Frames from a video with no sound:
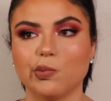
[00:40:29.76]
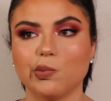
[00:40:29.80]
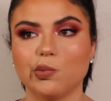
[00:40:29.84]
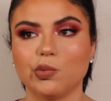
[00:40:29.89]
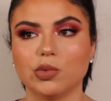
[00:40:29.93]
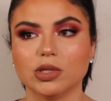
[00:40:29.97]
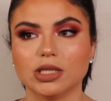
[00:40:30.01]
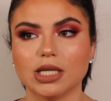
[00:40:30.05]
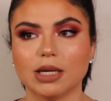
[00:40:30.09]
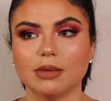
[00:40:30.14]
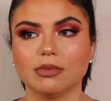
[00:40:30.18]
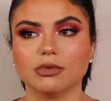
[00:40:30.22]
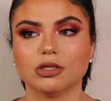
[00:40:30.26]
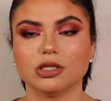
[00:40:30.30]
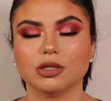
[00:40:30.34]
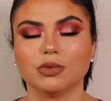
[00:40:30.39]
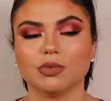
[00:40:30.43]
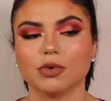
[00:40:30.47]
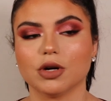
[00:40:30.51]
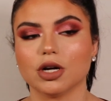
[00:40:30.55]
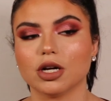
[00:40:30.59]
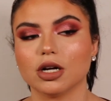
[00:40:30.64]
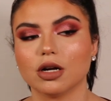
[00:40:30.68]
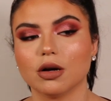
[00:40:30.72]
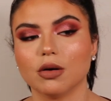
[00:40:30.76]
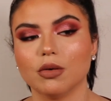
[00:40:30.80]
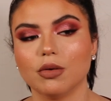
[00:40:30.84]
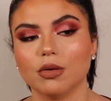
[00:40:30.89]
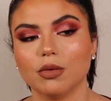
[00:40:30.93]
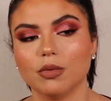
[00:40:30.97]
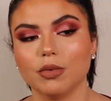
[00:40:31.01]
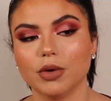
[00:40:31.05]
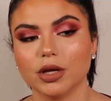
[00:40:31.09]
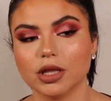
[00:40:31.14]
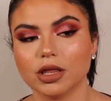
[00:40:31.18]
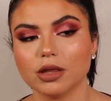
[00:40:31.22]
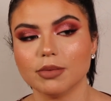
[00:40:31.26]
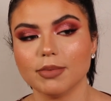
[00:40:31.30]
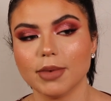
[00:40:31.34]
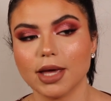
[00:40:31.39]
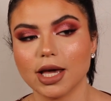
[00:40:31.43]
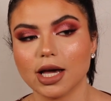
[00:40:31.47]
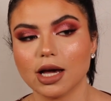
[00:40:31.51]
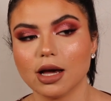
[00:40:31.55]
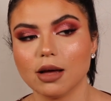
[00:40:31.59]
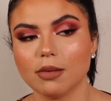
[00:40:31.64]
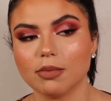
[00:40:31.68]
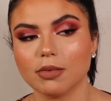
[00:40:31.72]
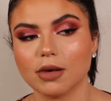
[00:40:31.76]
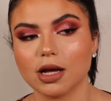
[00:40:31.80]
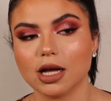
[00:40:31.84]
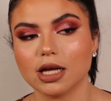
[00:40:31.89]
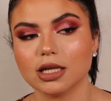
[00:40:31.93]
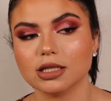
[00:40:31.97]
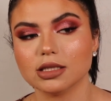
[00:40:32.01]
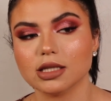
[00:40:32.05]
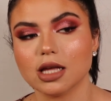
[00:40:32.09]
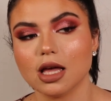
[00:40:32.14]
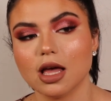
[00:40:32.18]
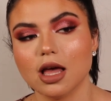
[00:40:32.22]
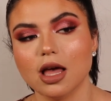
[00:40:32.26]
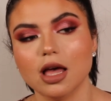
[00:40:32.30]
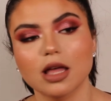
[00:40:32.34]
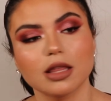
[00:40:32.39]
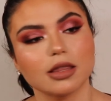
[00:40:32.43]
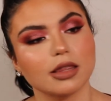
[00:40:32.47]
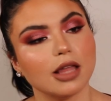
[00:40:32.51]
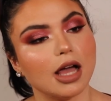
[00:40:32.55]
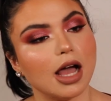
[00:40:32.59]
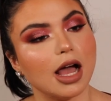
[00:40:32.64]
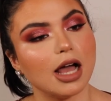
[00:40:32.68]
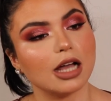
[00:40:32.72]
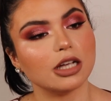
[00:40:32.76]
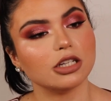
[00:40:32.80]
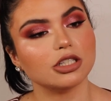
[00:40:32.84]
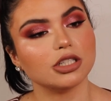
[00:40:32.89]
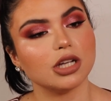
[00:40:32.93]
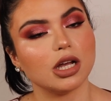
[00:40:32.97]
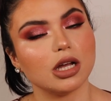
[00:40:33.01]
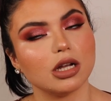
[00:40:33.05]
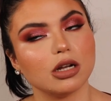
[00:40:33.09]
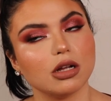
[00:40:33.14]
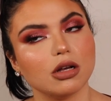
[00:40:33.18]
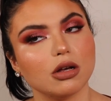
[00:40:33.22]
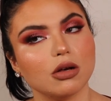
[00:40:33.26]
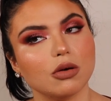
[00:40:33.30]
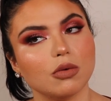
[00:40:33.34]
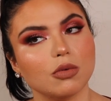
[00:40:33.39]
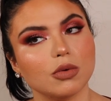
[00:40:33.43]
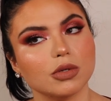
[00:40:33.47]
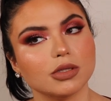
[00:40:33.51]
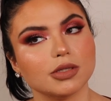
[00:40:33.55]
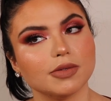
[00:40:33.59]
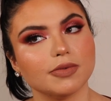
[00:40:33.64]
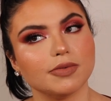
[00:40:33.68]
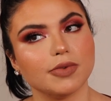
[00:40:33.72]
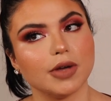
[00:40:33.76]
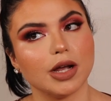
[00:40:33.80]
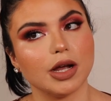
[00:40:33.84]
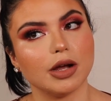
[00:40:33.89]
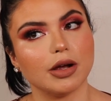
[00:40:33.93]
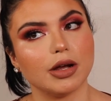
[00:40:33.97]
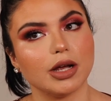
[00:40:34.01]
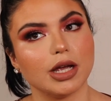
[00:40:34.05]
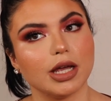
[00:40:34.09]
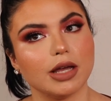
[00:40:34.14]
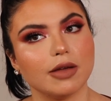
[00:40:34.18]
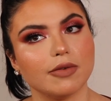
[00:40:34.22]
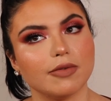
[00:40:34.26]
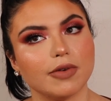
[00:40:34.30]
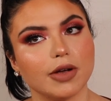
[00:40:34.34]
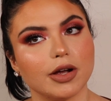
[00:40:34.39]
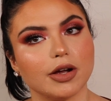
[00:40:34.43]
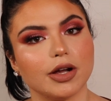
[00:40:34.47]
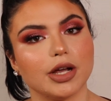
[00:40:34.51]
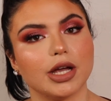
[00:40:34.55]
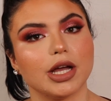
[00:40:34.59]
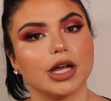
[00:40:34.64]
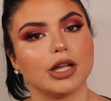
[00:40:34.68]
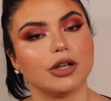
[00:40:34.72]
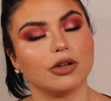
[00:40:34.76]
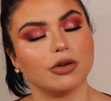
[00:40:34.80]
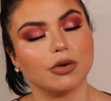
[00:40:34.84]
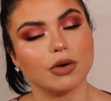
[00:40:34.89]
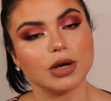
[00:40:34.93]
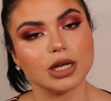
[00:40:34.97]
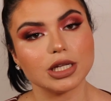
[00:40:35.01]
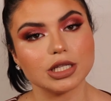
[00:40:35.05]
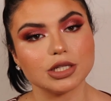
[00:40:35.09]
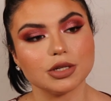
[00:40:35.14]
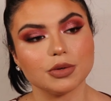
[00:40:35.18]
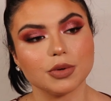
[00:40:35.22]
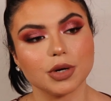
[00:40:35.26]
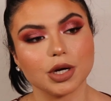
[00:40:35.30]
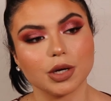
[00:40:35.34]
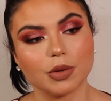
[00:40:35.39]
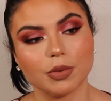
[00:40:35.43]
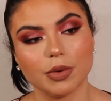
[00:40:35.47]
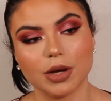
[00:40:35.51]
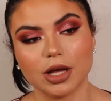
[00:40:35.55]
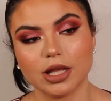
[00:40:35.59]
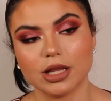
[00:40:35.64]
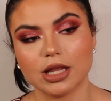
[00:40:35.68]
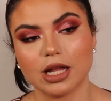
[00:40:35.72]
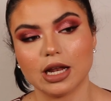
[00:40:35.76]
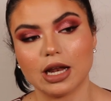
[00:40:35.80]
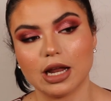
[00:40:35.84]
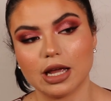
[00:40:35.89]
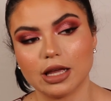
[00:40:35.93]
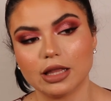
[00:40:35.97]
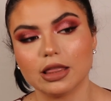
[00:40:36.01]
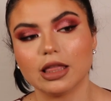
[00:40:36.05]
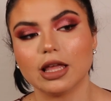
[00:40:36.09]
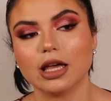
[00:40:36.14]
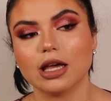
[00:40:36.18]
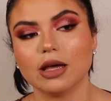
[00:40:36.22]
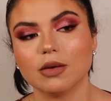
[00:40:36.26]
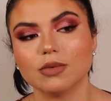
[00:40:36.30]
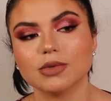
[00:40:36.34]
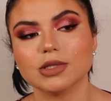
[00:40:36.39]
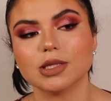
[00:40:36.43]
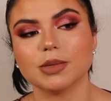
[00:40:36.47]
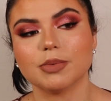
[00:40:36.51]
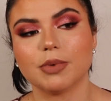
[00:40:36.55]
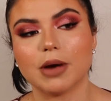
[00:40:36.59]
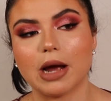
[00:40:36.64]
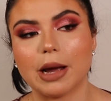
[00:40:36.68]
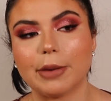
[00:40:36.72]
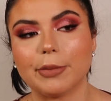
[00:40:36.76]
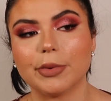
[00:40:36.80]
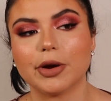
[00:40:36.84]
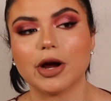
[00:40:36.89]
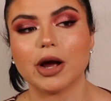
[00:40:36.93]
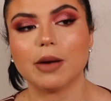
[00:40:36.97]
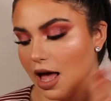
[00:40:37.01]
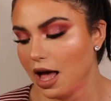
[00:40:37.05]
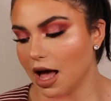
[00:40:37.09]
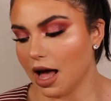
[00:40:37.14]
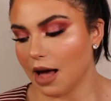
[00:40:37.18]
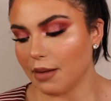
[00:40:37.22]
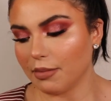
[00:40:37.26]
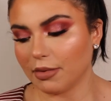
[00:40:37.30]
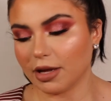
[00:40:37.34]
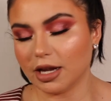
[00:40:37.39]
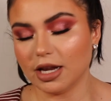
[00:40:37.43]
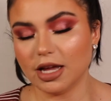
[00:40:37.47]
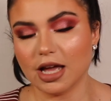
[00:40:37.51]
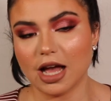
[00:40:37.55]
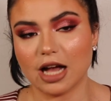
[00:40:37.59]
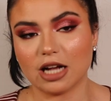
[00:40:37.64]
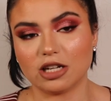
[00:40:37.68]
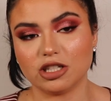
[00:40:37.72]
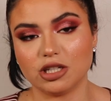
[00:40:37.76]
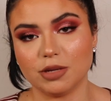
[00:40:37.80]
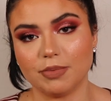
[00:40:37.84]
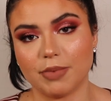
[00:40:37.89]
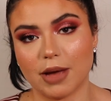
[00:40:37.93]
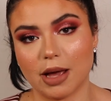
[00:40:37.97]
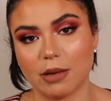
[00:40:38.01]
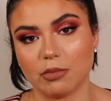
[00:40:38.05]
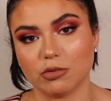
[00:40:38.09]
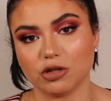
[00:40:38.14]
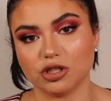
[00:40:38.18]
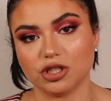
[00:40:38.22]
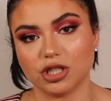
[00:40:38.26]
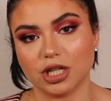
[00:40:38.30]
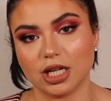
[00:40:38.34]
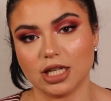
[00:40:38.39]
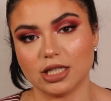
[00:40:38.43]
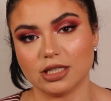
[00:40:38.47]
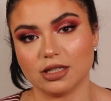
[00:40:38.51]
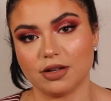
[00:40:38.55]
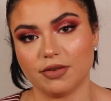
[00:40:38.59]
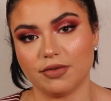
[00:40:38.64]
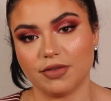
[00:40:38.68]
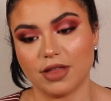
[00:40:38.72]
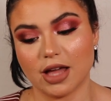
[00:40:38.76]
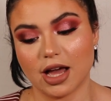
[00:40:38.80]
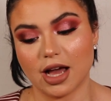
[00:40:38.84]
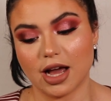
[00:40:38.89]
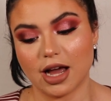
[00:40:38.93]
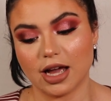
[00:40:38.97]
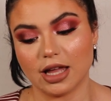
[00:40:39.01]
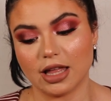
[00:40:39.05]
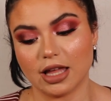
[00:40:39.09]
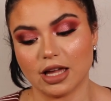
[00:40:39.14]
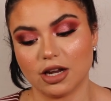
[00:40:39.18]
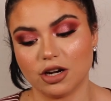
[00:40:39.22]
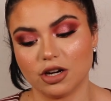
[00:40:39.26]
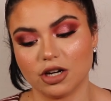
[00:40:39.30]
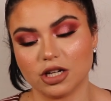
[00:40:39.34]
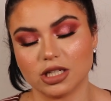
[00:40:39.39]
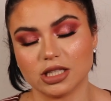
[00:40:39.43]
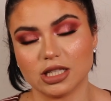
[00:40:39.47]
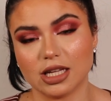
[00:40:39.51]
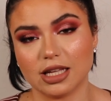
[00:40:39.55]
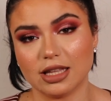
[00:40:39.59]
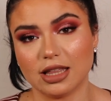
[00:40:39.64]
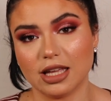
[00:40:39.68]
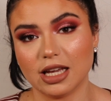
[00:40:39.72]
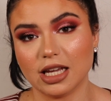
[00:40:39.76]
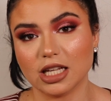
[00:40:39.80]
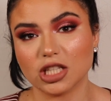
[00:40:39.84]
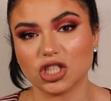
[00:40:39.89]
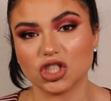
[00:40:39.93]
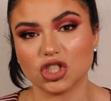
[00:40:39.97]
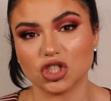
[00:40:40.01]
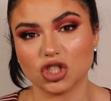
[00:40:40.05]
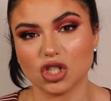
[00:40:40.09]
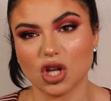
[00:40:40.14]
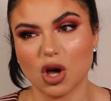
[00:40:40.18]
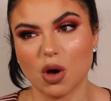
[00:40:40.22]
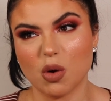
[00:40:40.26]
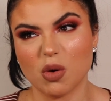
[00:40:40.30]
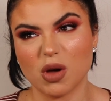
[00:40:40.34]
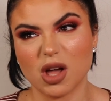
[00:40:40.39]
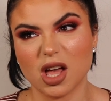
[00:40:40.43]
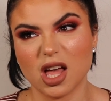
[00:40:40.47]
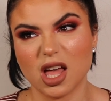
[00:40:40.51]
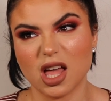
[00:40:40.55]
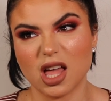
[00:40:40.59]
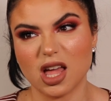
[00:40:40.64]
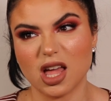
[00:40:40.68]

was able to work with the makeup because the eyeshadow was very, very annoying to work with, and I think it was the primer. I'm gonna actually buy more shades of that highlighter because I think it's so good.